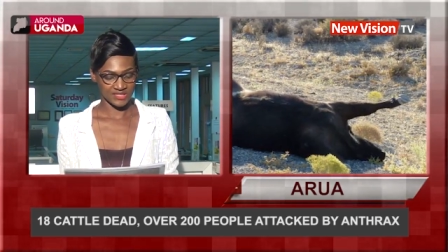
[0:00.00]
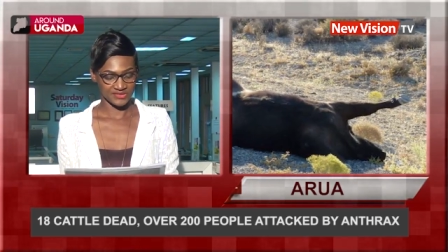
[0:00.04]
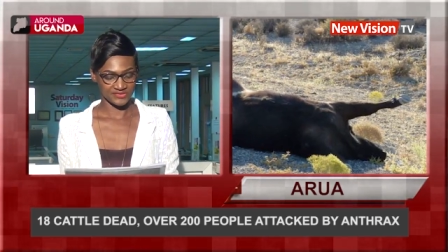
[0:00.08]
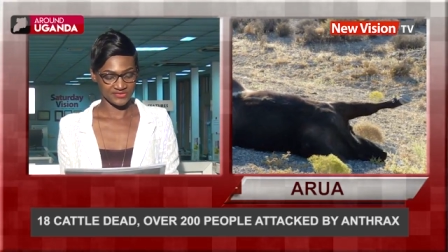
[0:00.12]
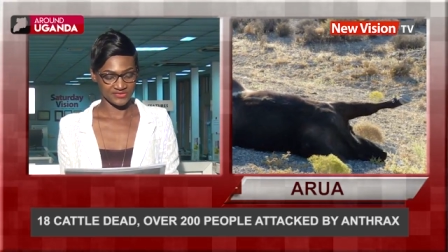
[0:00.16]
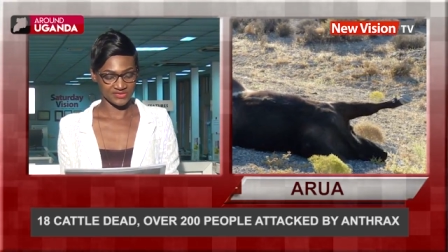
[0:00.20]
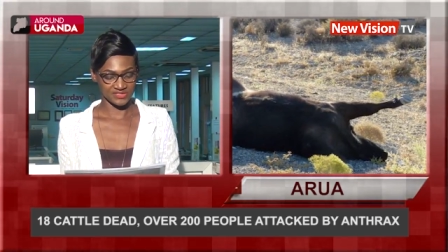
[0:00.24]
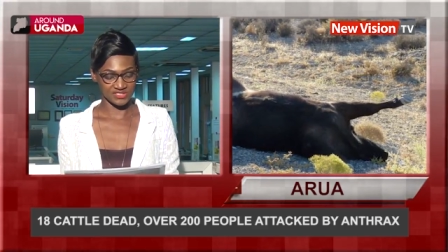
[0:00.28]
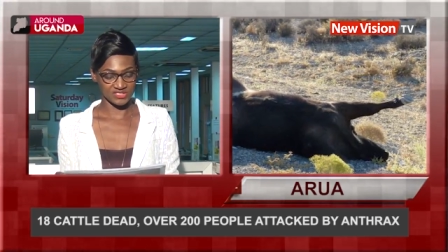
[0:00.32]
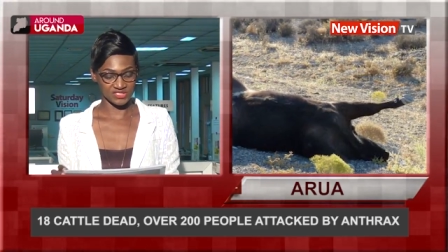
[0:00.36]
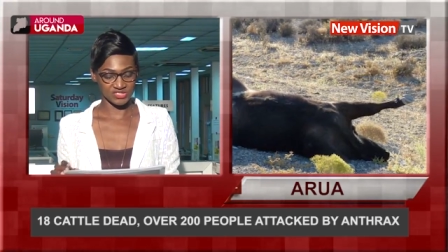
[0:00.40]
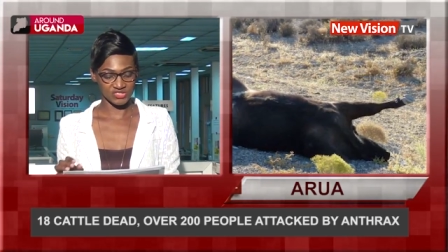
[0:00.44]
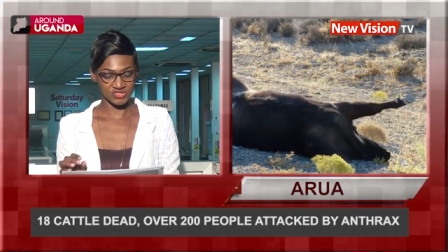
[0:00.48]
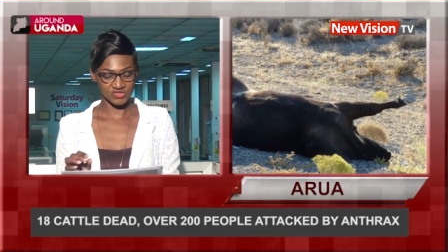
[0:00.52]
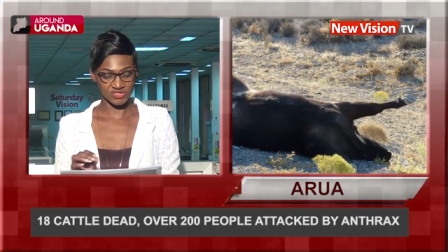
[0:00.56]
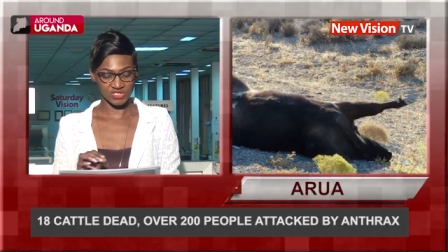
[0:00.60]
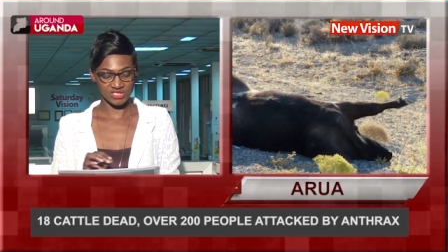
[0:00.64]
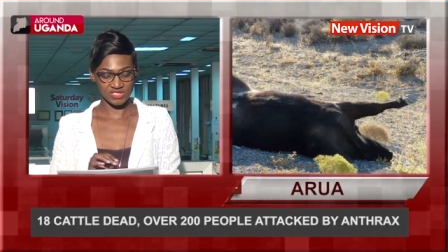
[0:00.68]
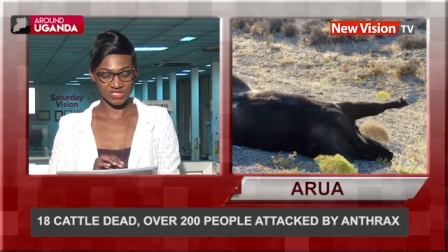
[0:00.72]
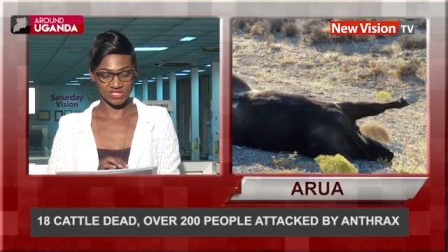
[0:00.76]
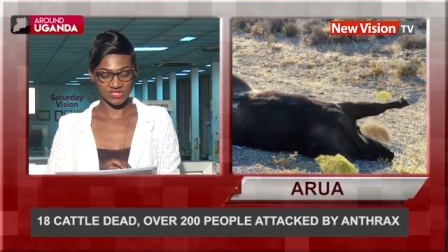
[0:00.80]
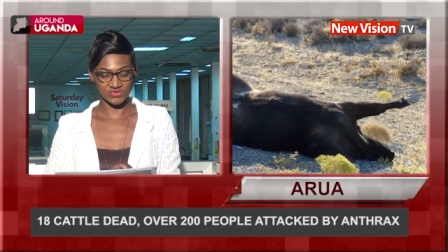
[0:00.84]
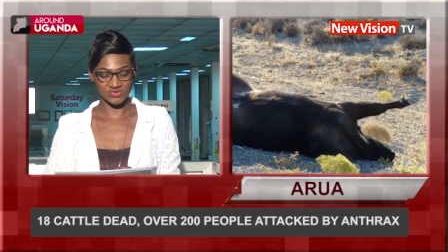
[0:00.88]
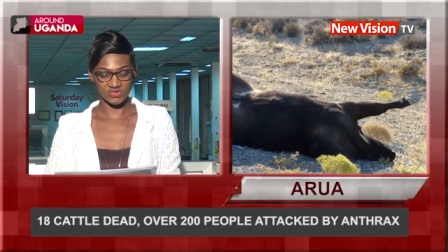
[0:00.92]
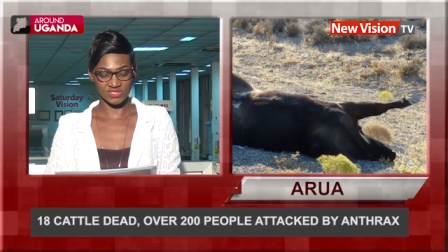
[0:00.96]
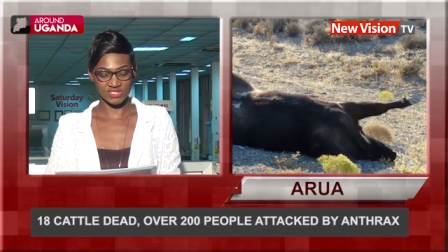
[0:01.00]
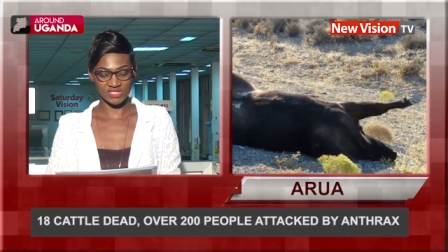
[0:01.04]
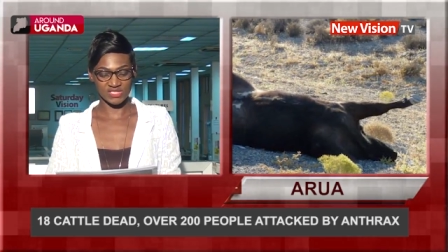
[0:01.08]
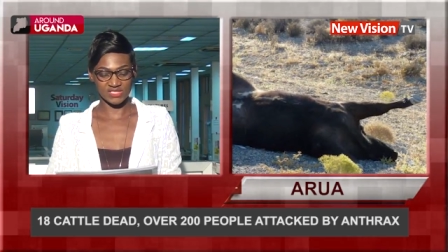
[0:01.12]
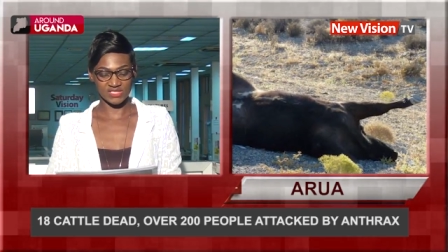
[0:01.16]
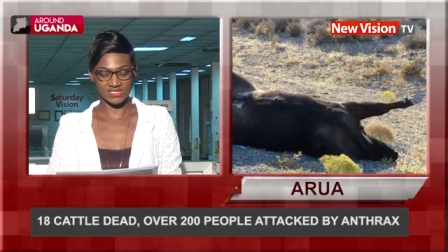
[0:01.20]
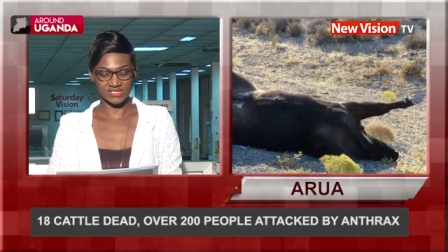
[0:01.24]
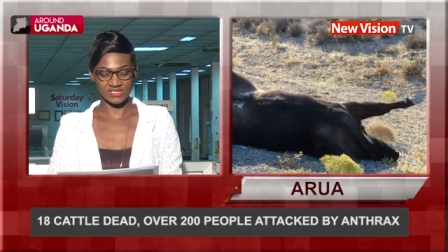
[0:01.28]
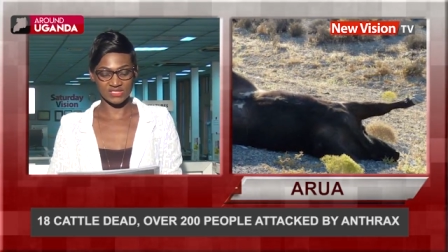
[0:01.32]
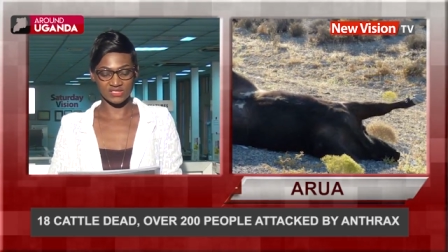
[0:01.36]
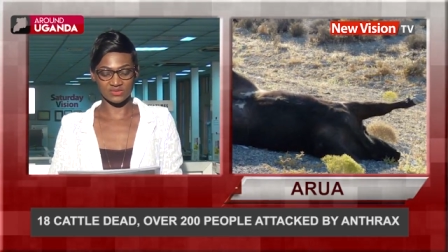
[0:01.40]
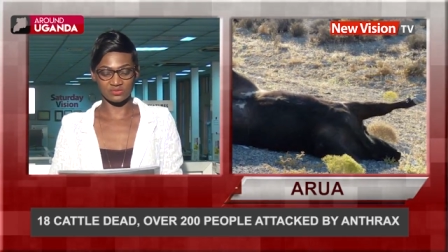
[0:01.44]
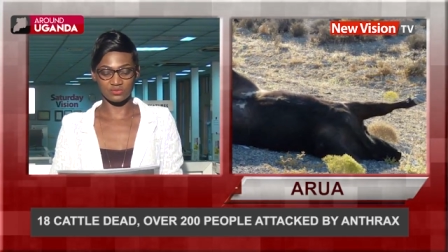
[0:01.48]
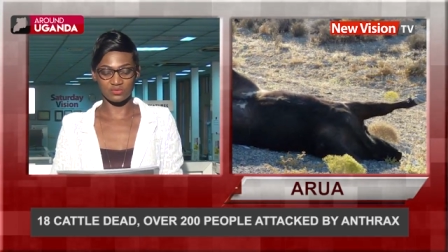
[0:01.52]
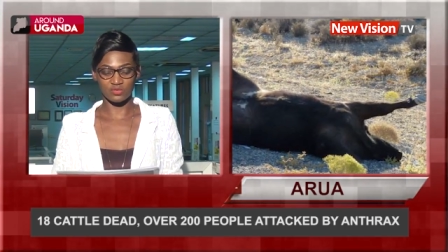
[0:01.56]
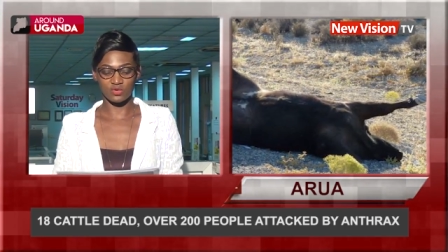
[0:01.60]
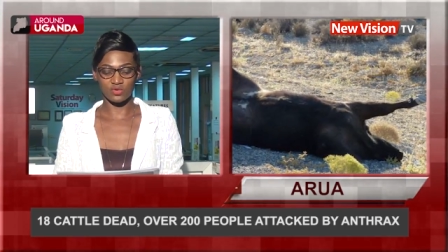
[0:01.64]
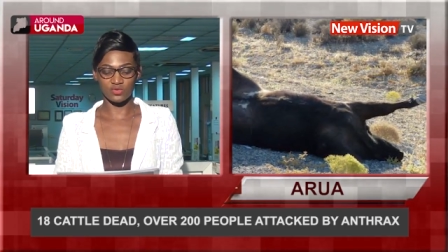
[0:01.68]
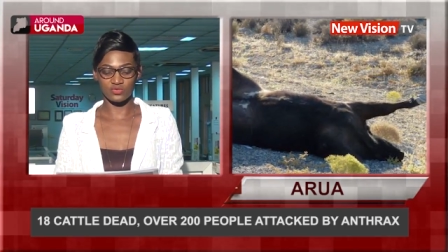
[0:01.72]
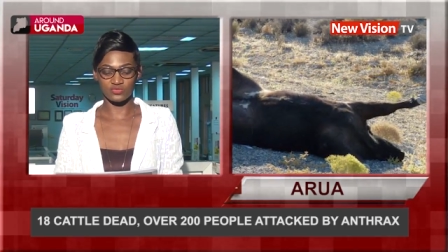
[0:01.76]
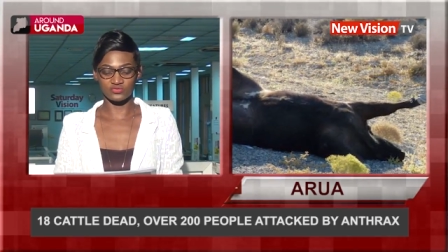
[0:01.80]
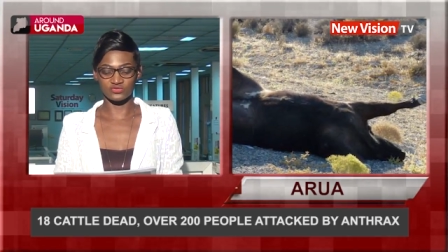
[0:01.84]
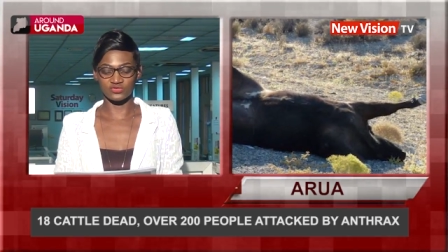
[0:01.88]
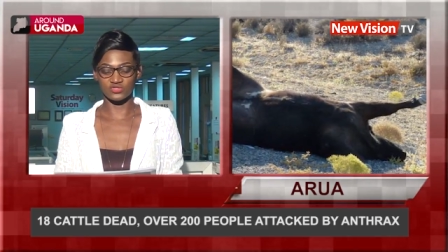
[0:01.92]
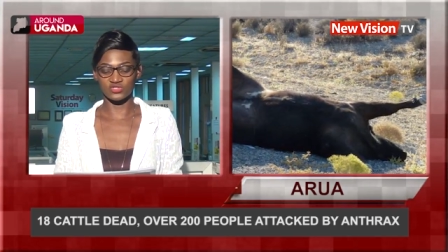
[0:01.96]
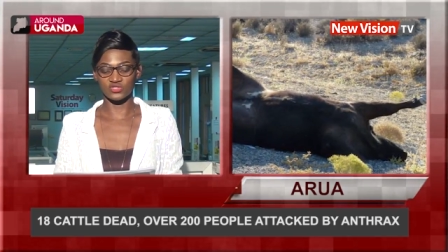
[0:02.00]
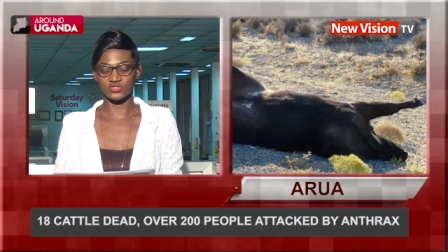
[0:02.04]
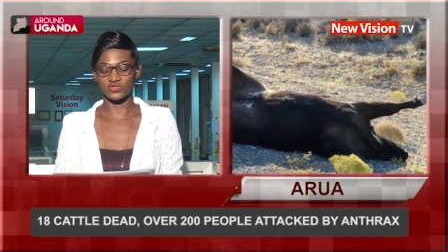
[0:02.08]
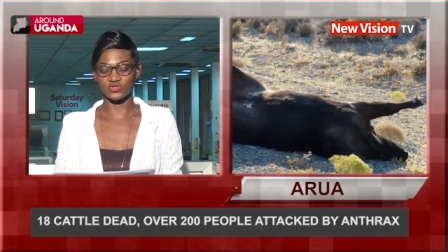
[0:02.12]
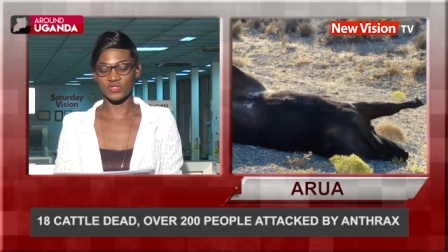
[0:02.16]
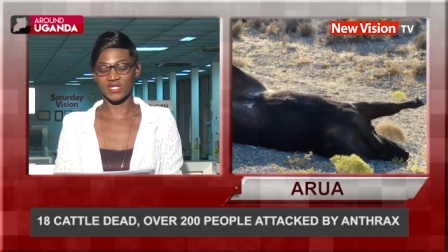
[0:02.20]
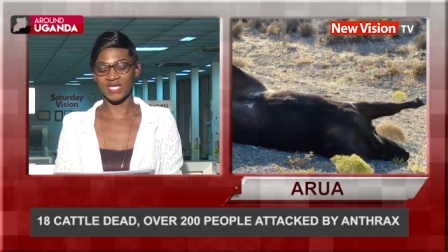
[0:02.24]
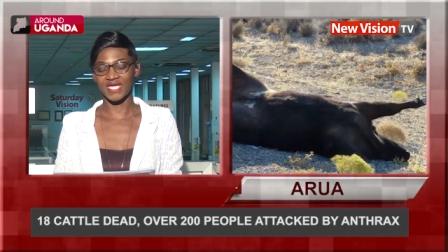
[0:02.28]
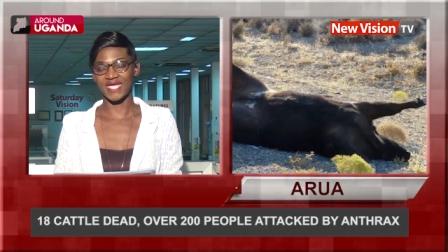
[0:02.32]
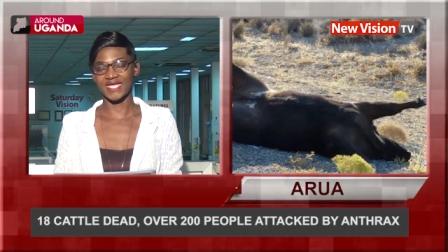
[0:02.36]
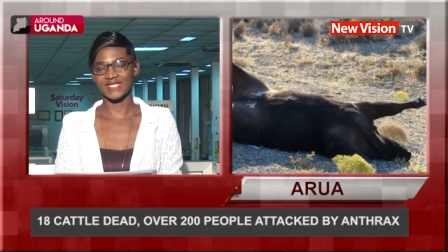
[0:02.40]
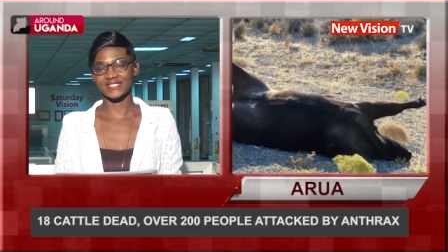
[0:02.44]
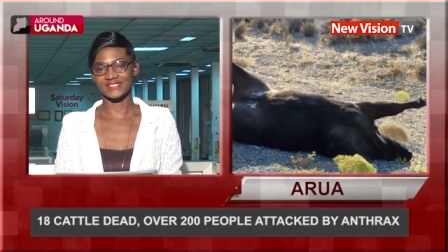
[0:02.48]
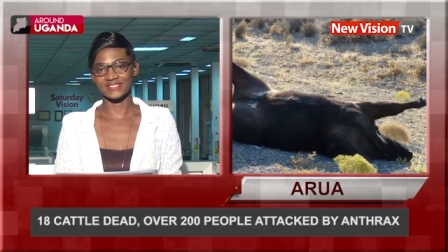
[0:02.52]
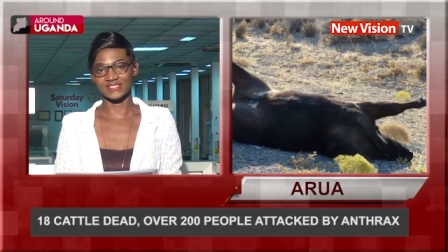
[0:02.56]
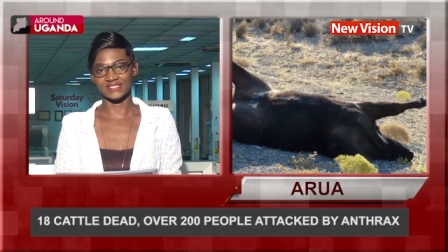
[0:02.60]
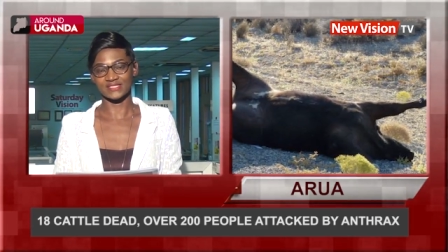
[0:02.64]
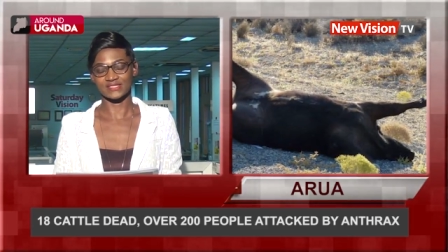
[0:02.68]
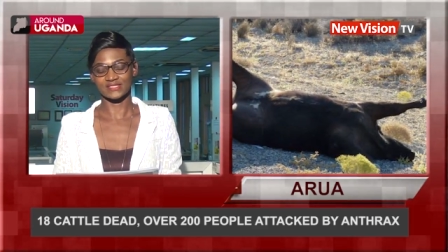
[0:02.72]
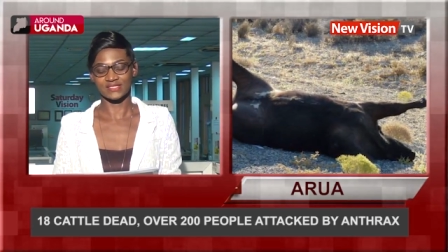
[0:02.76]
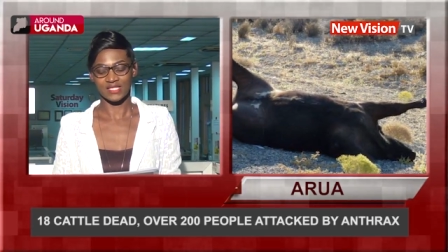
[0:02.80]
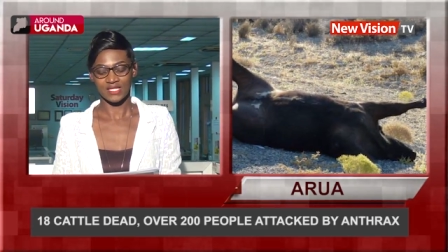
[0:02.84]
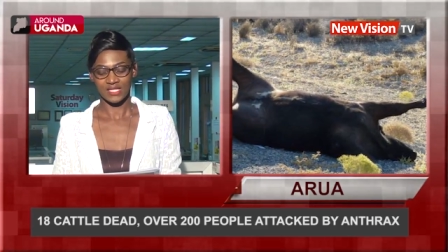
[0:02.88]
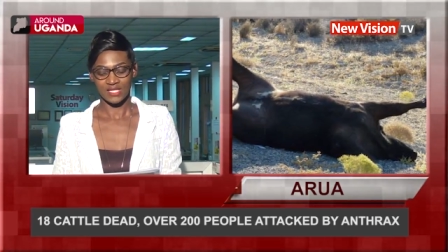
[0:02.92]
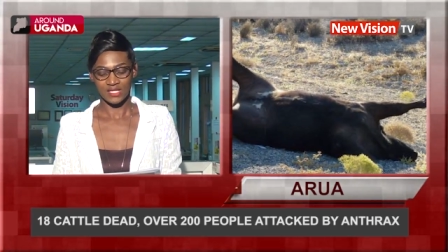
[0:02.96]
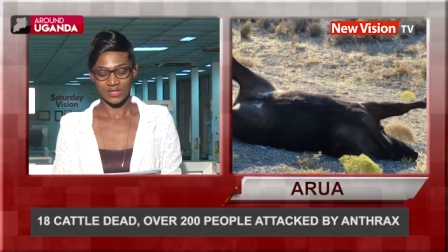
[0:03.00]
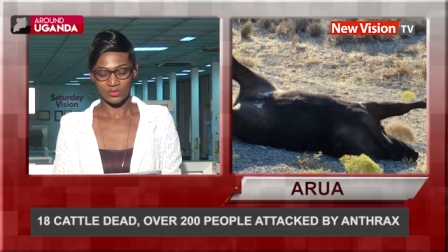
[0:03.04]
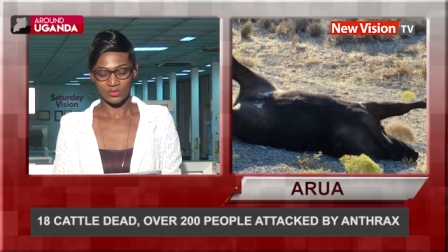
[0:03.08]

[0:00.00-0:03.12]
The district has registered more new cases,